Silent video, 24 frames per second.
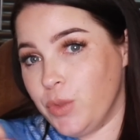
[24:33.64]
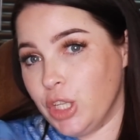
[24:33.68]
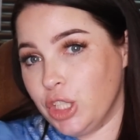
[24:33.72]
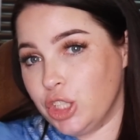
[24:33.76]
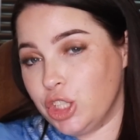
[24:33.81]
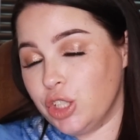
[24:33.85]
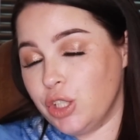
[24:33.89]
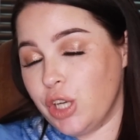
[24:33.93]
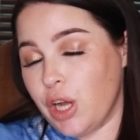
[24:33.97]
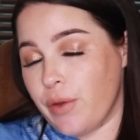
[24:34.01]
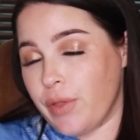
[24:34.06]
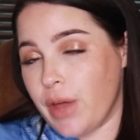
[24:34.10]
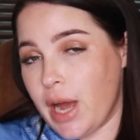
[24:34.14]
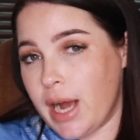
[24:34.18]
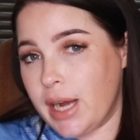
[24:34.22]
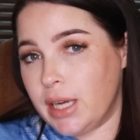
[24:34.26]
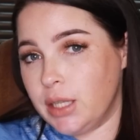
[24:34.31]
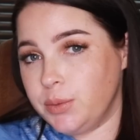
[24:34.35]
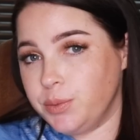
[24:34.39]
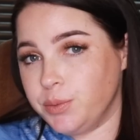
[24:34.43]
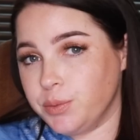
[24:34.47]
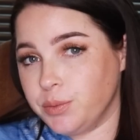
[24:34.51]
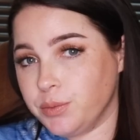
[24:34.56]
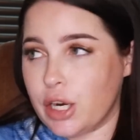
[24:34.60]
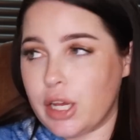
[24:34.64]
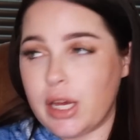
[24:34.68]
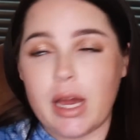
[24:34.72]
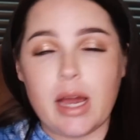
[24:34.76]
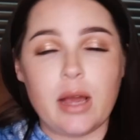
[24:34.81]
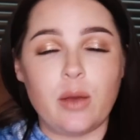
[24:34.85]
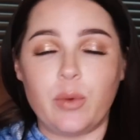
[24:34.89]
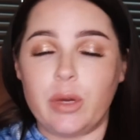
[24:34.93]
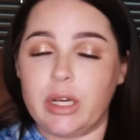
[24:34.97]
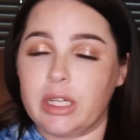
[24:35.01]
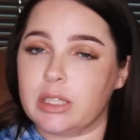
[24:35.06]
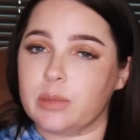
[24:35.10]
Did you know that?
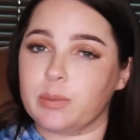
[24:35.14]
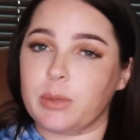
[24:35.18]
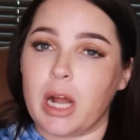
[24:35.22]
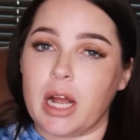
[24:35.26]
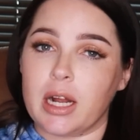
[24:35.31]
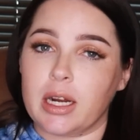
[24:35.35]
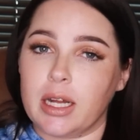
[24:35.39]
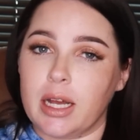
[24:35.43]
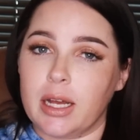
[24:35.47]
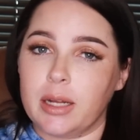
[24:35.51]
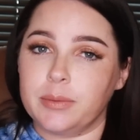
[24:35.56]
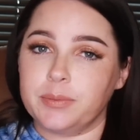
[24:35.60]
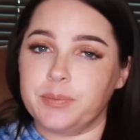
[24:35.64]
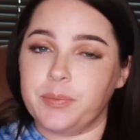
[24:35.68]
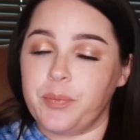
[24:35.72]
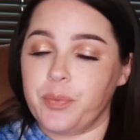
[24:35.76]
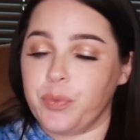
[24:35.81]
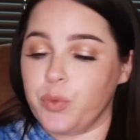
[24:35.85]
38 weeks pregnant.